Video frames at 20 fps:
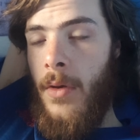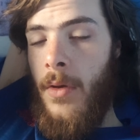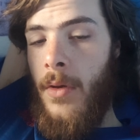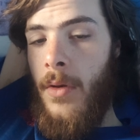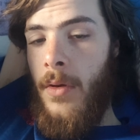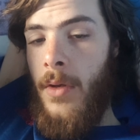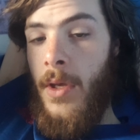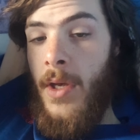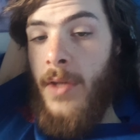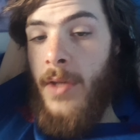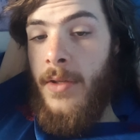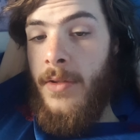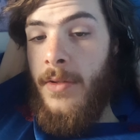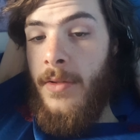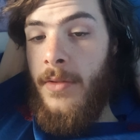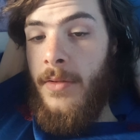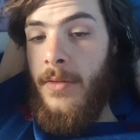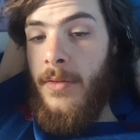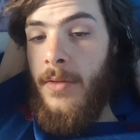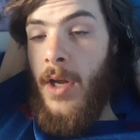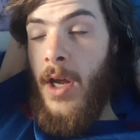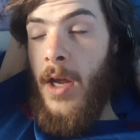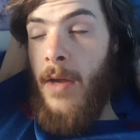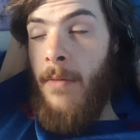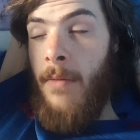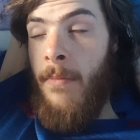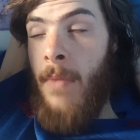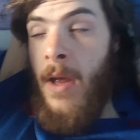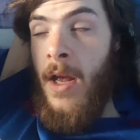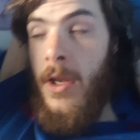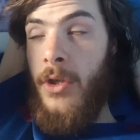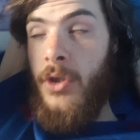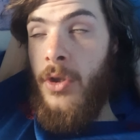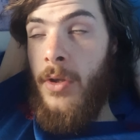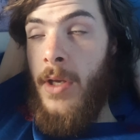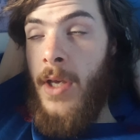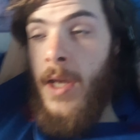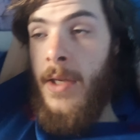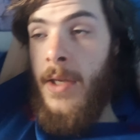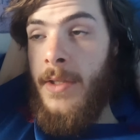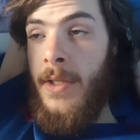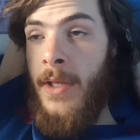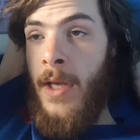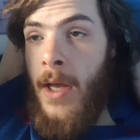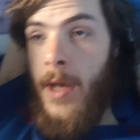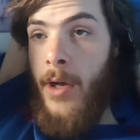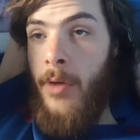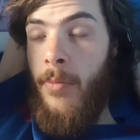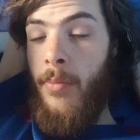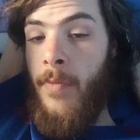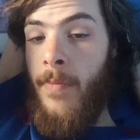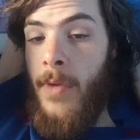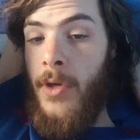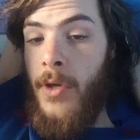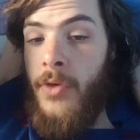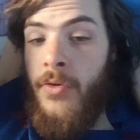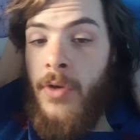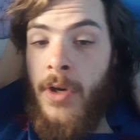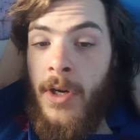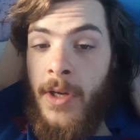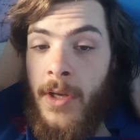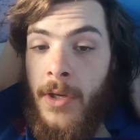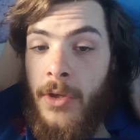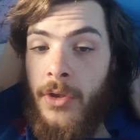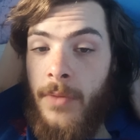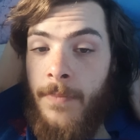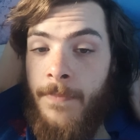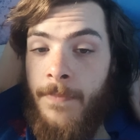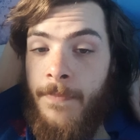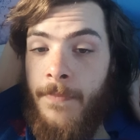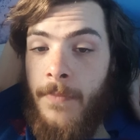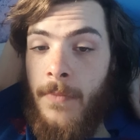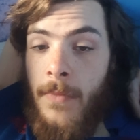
Yes, I'm actually getting help with my drug addiction.